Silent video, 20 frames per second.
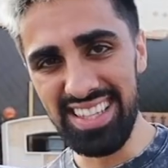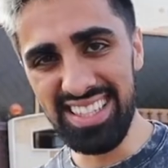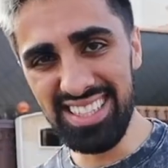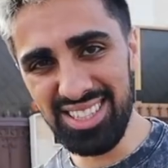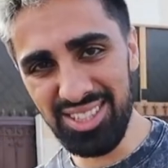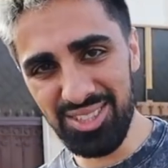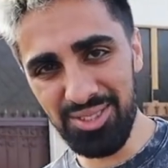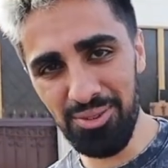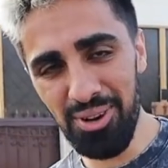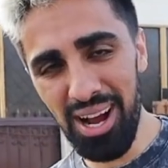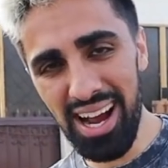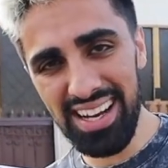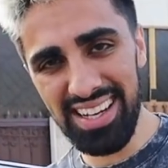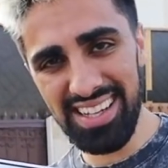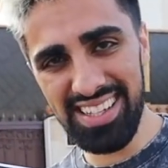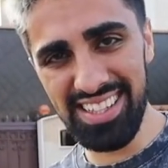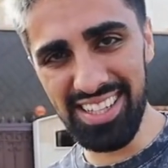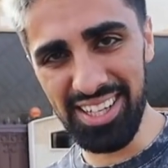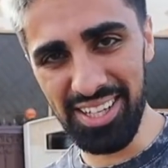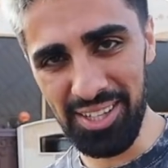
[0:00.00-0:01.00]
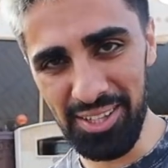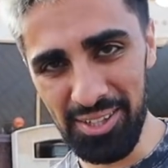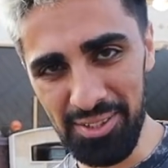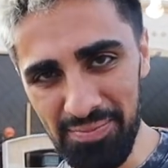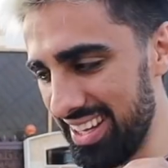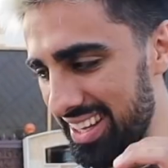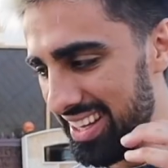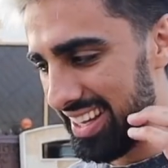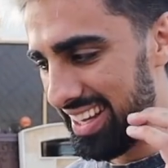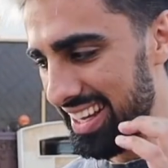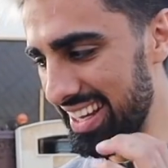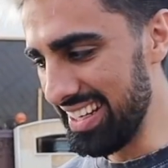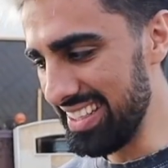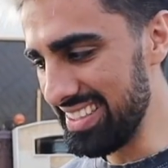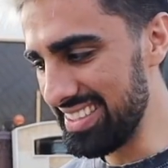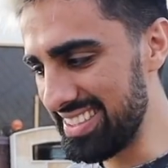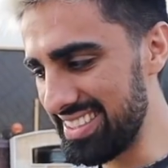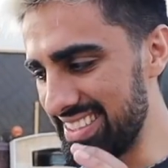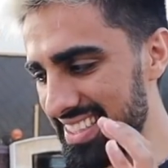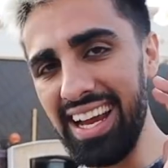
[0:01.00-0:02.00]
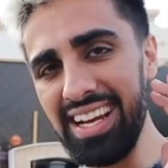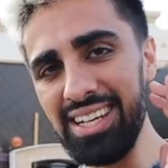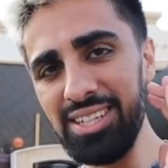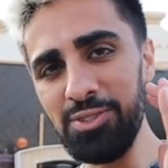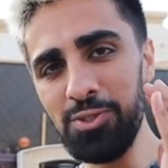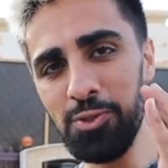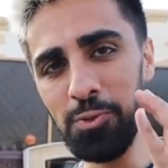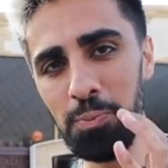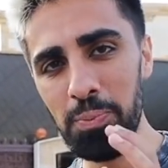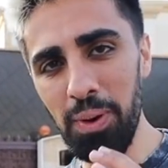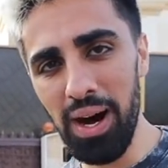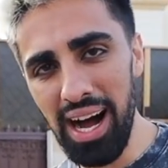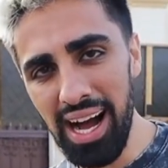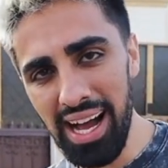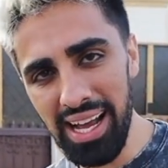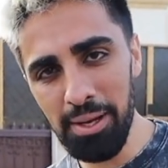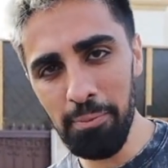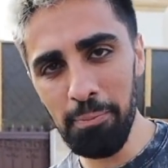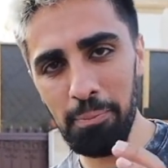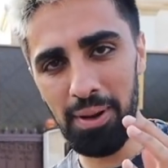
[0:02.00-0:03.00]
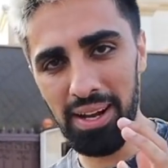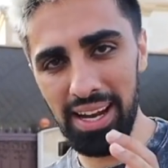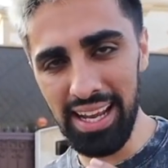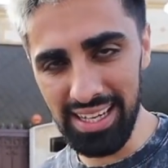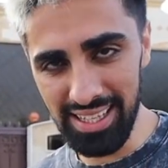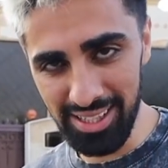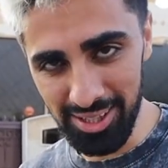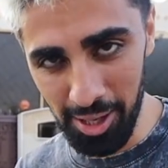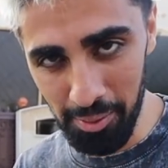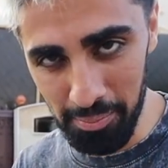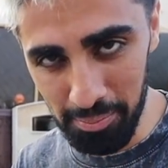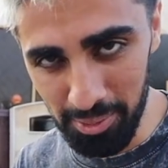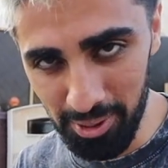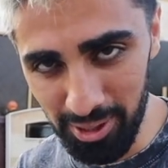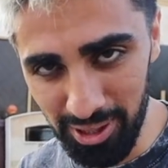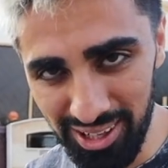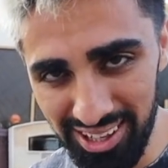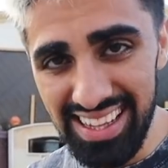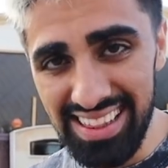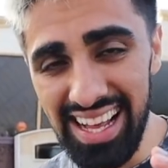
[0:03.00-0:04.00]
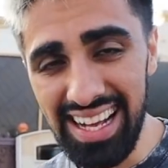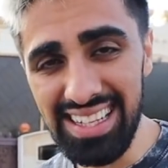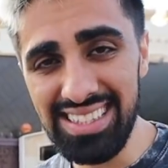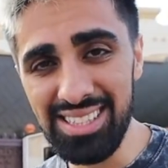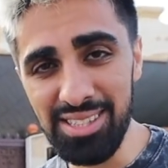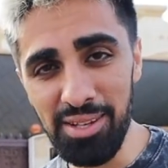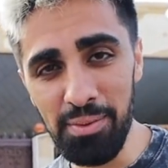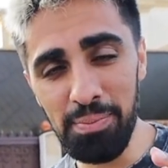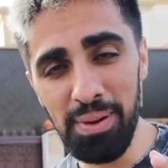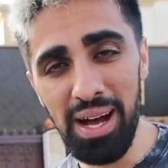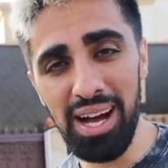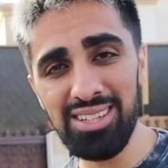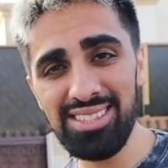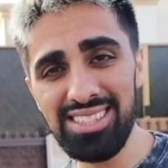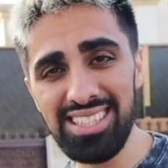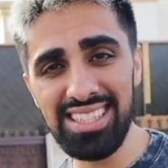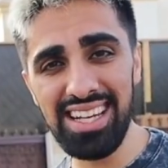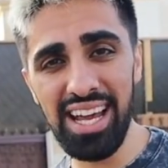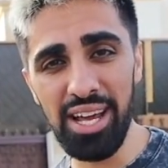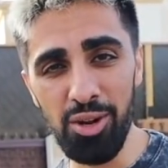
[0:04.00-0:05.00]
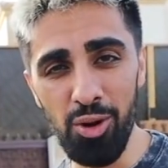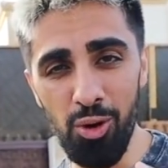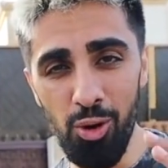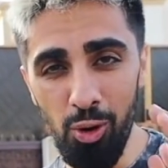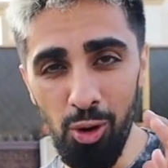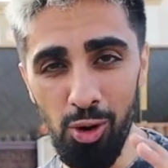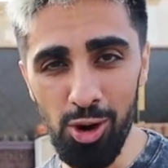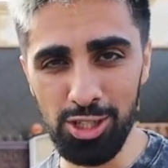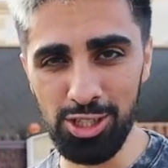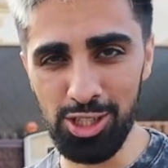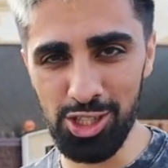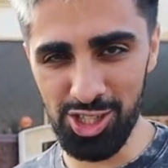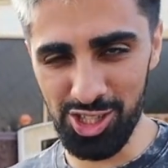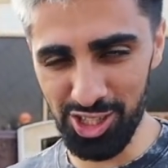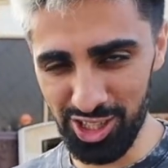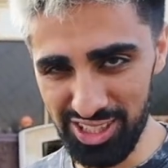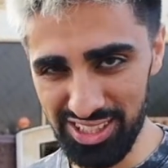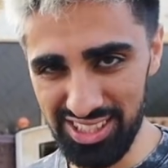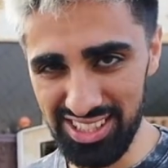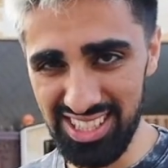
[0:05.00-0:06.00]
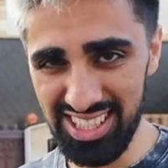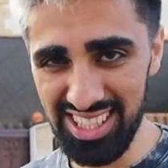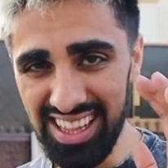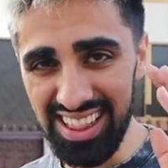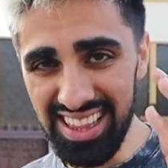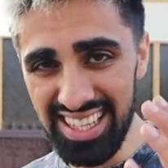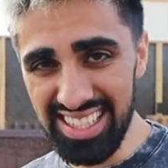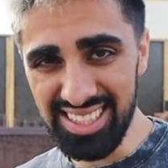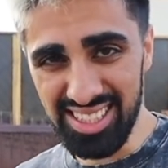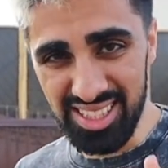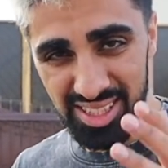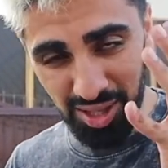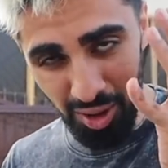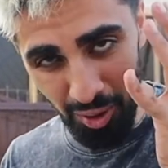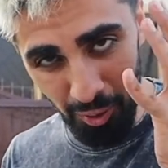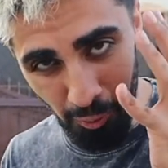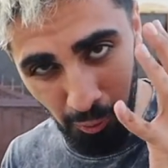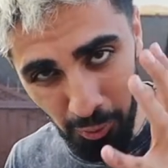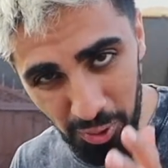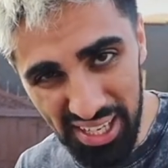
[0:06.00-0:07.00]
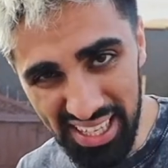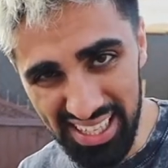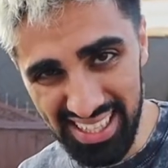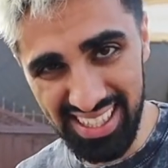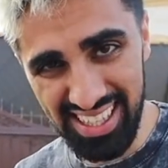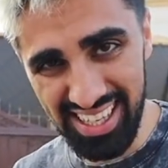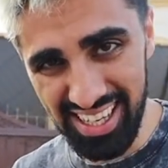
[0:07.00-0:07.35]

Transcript: This right here is a Dubai plate number that's about to get auctioned this week.